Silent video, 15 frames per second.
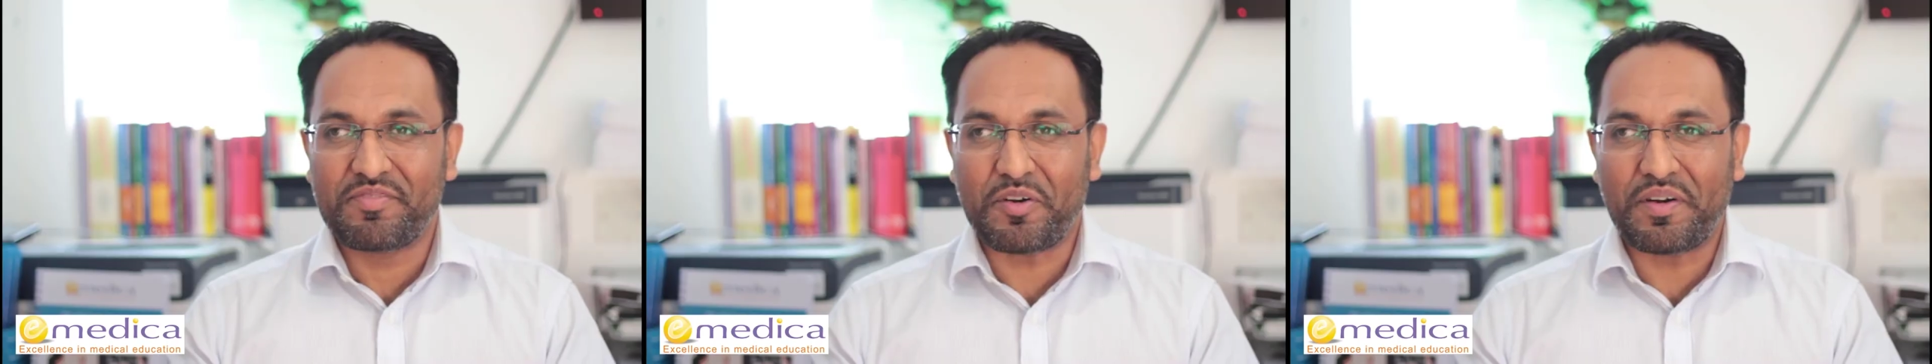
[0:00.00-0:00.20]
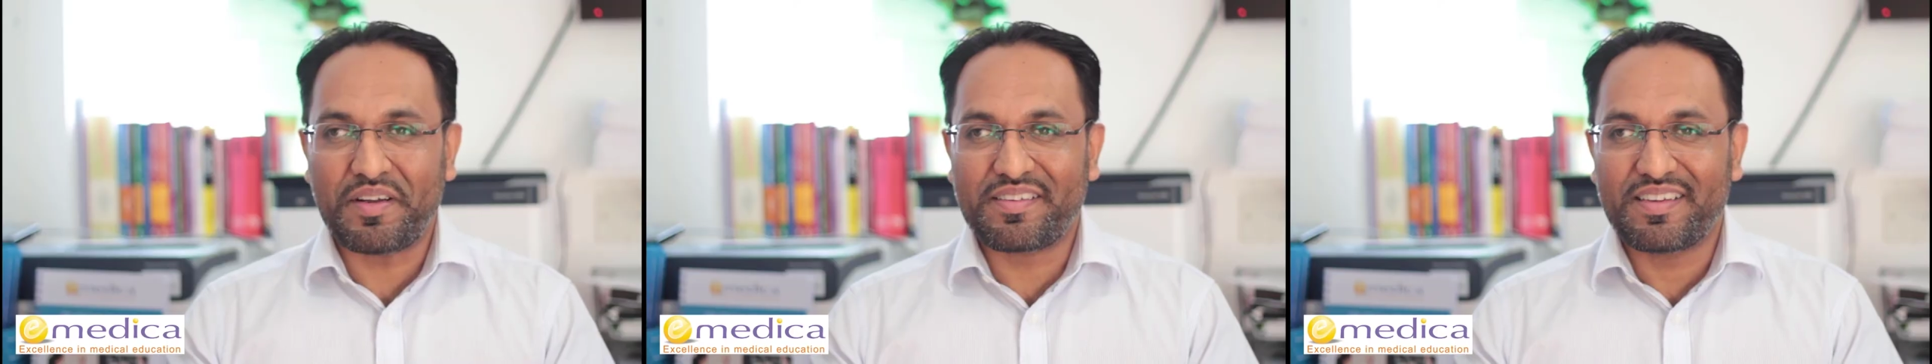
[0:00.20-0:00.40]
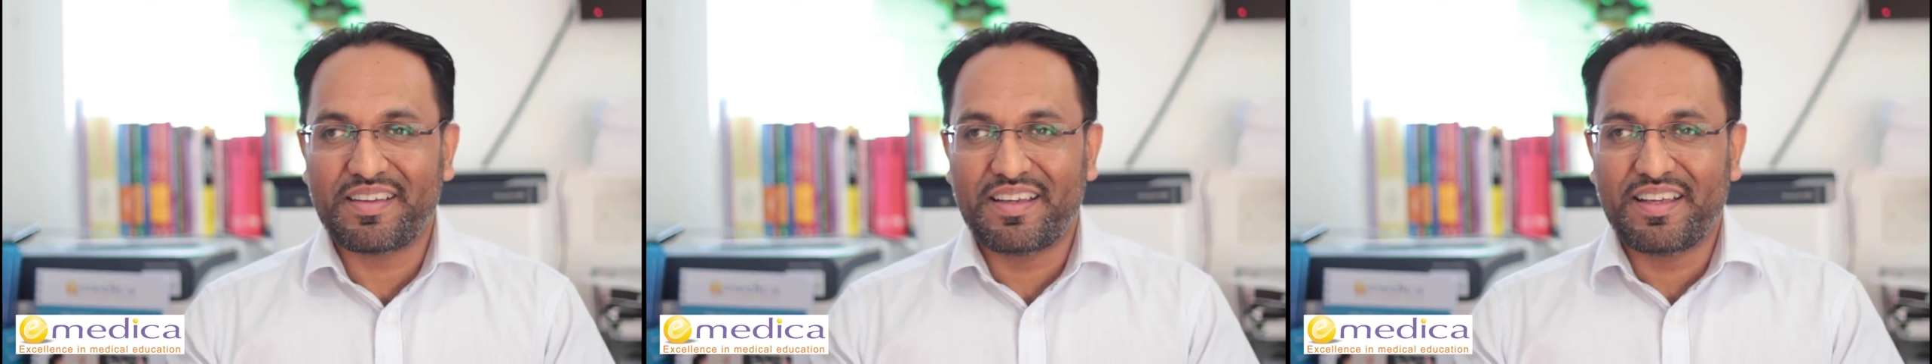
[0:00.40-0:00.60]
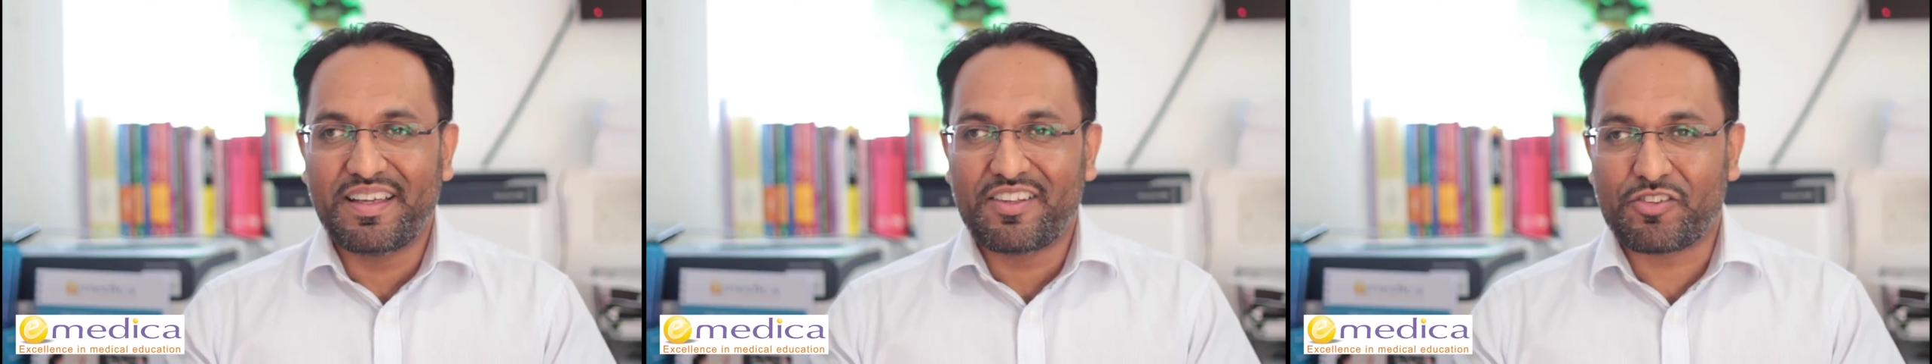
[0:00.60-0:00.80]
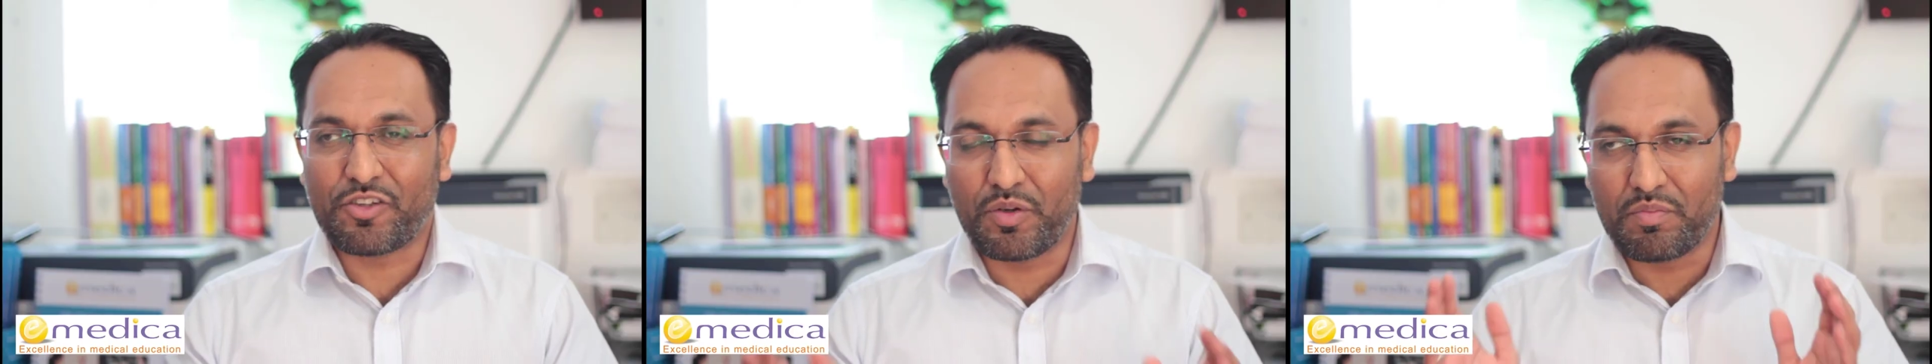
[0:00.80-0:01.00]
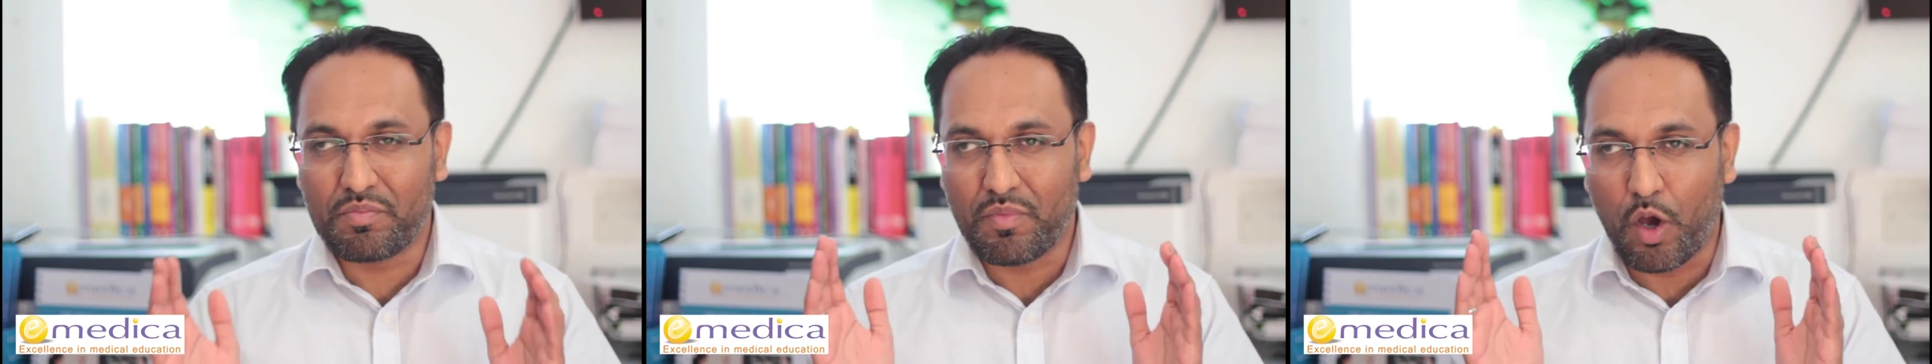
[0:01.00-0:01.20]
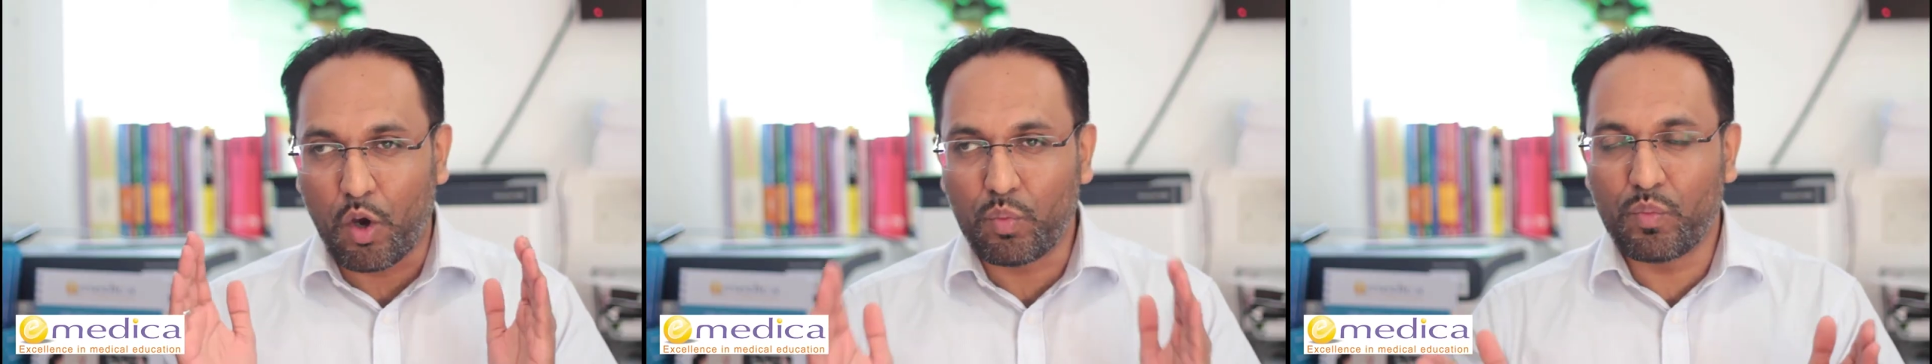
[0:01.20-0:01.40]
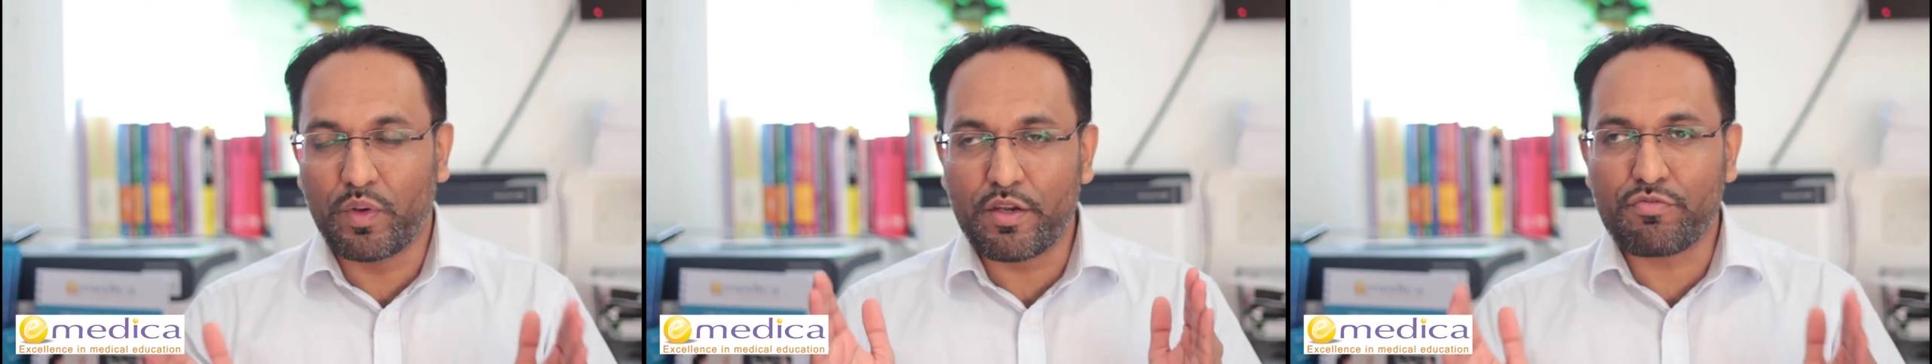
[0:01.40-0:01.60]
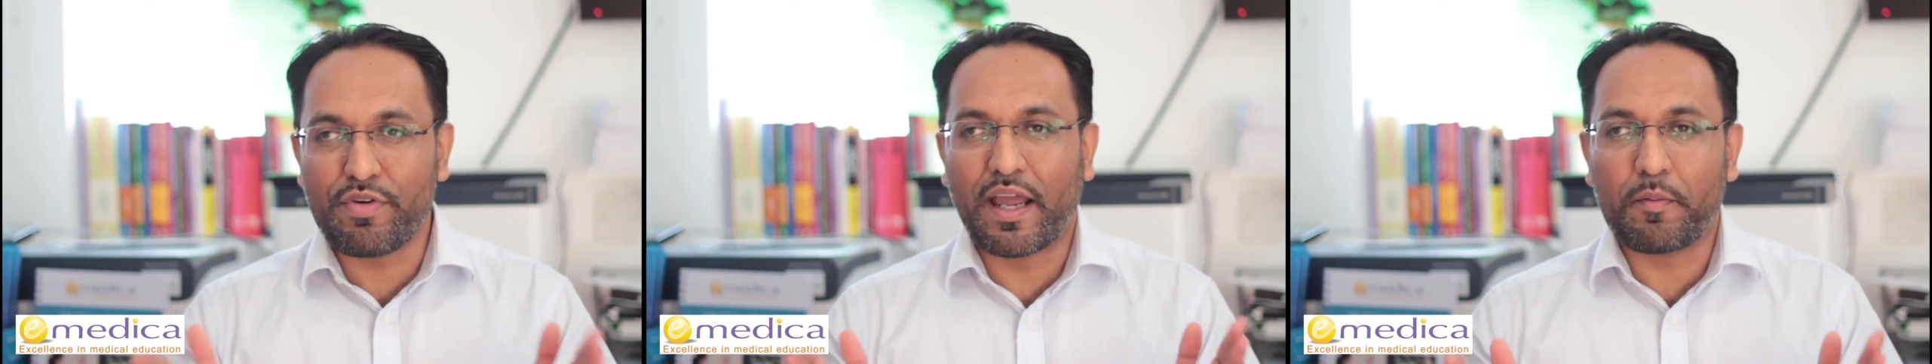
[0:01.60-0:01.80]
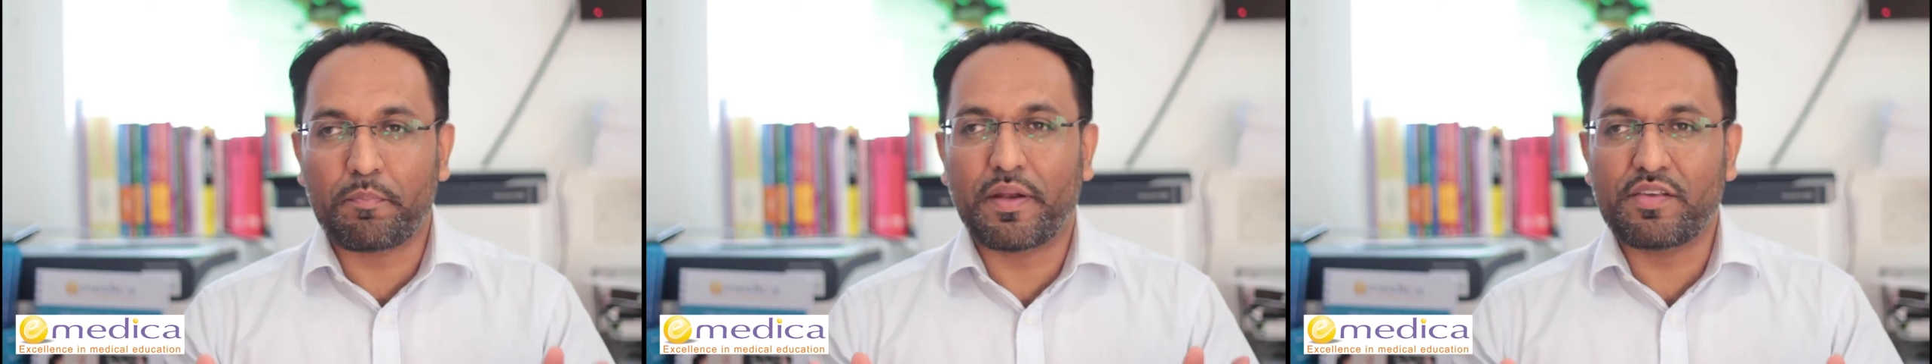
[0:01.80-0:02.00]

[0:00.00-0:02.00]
All right. So only rank